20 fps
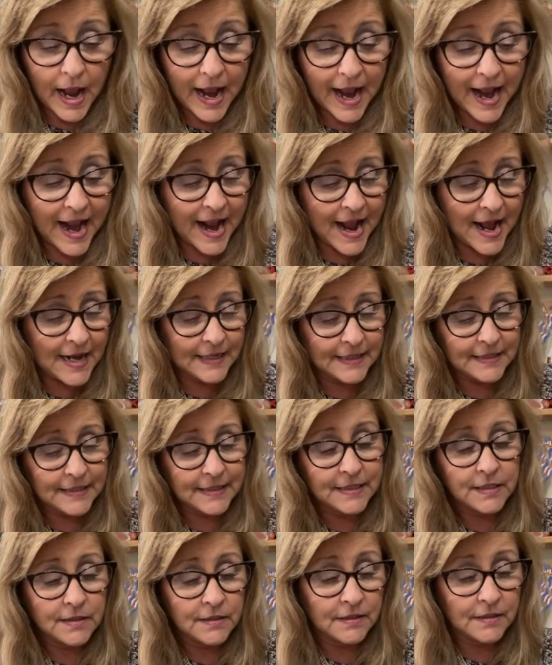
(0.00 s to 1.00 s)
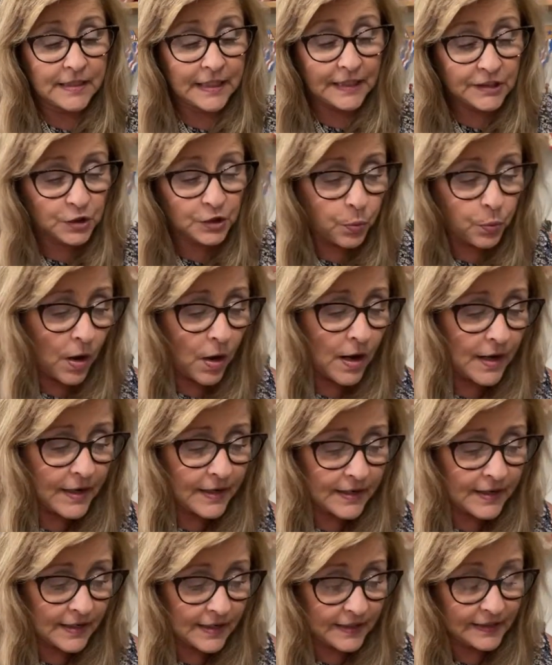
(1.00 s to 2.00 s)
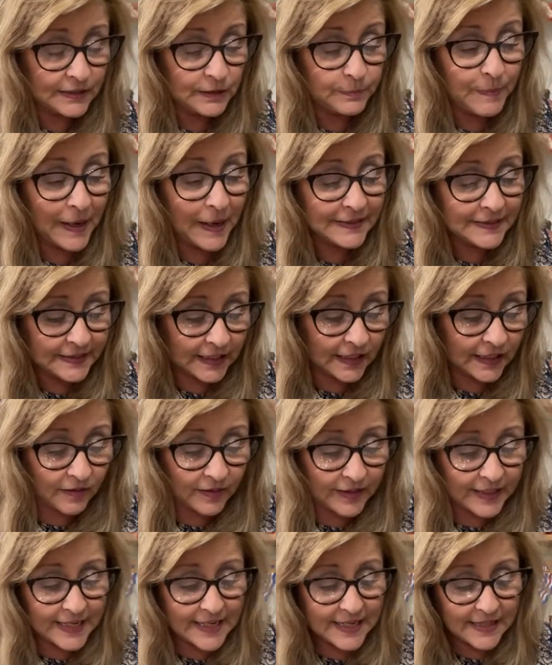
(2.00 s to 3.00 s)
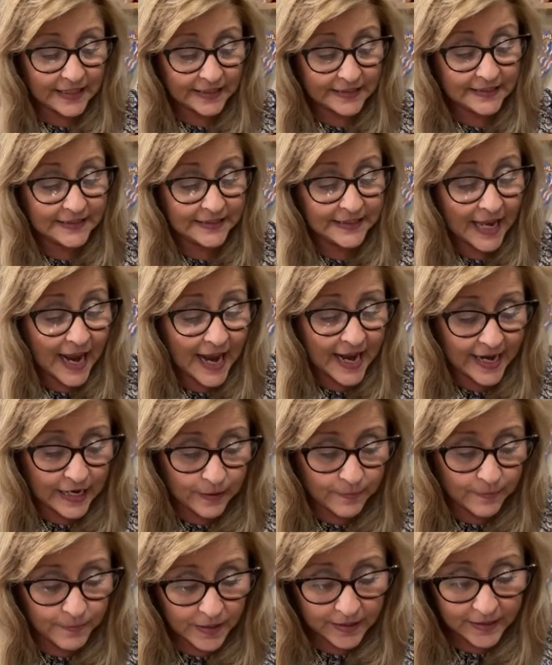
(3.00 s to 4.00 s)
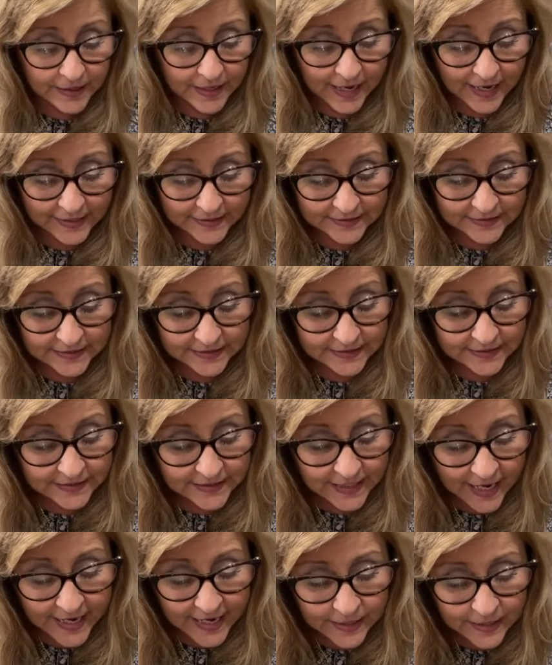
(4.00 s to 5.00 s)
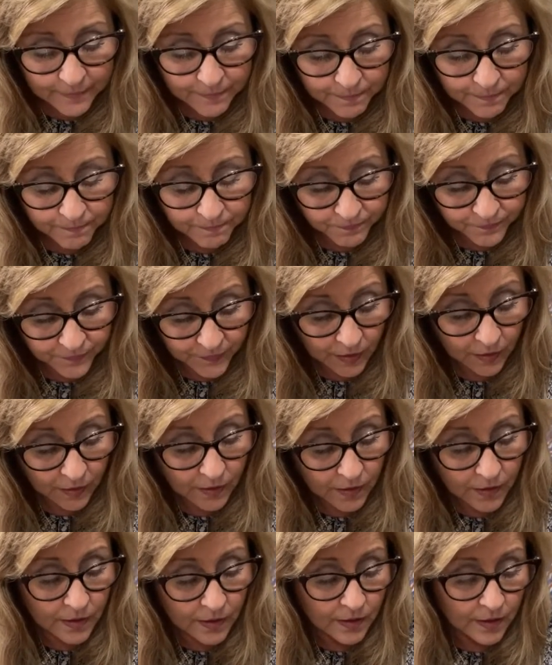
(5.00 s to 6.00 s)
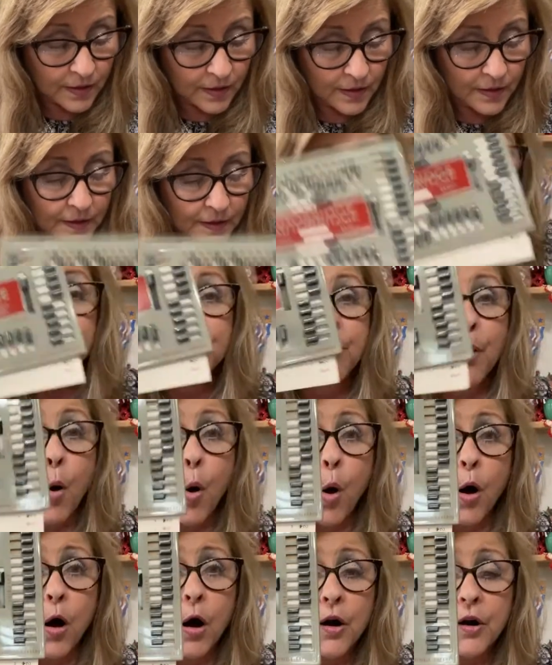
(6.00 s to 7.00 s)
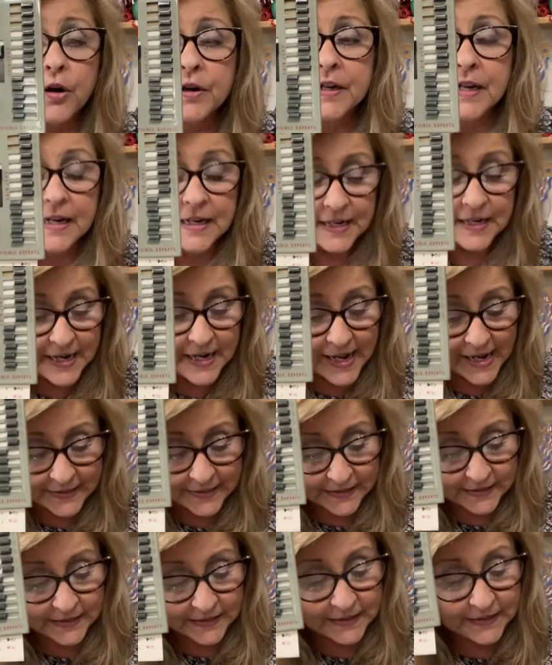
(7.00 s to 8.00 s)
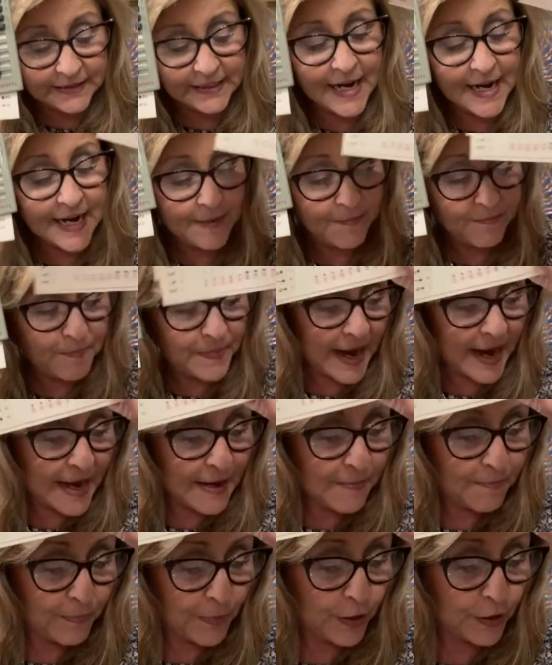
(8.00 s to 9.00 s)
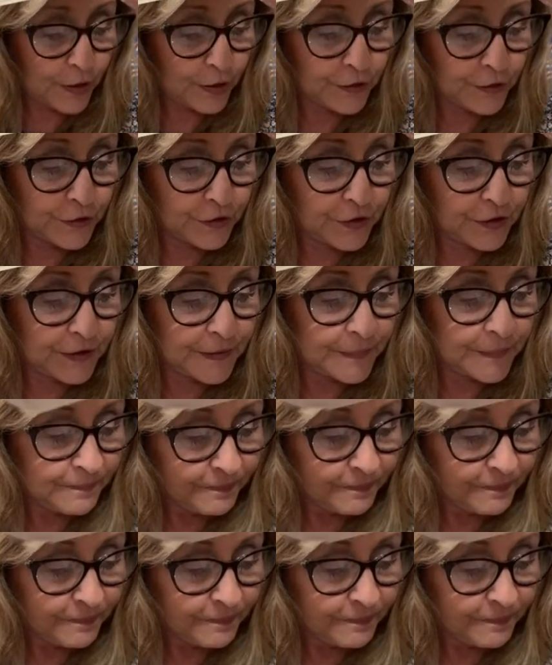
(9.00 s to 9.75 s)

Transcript: And this one is basically the same. It has the same board and it has the same papers